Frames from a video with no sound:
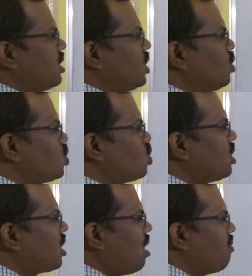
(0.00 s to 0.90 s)
you
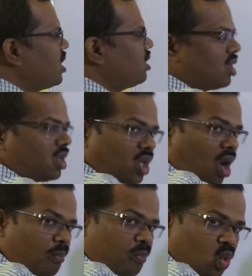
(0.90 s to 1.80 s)
should come in the
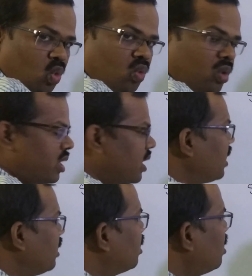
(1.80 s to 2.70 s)
top 2
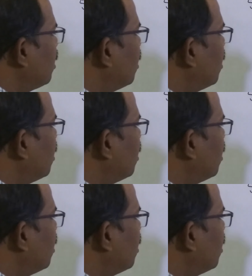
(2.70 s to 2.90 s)
in the